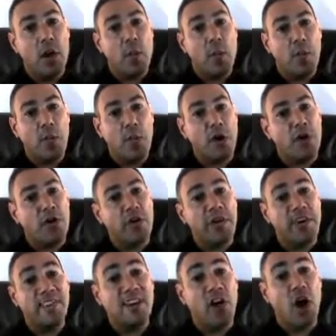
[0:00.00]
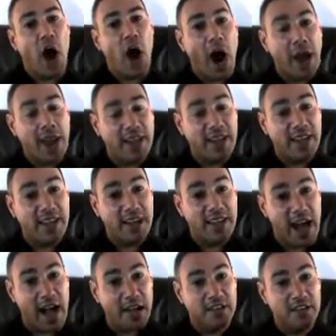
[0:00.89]
Mercury is highly
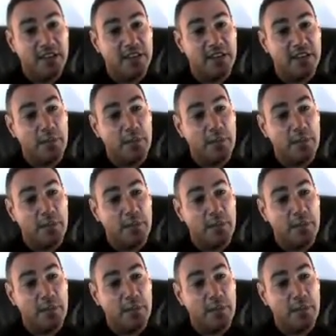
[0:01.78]
toxic to